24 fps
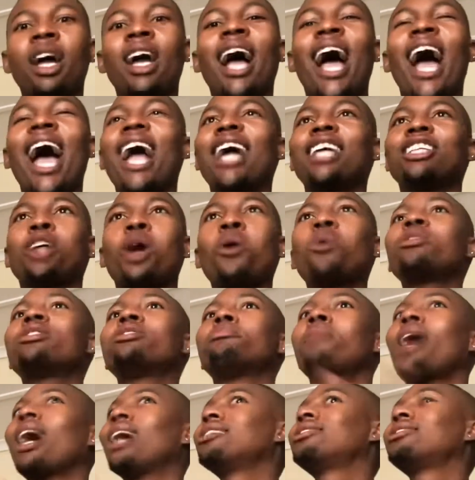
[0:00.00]
I don't
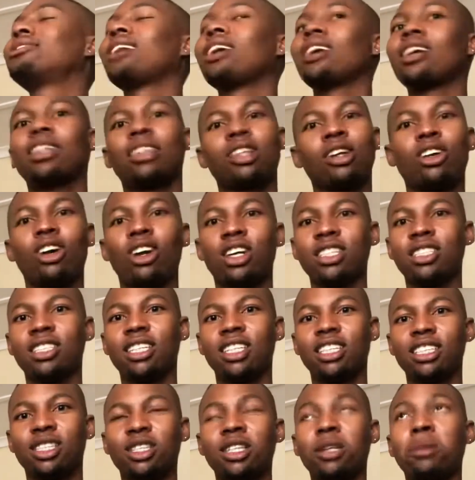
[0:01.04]
mind taking the content.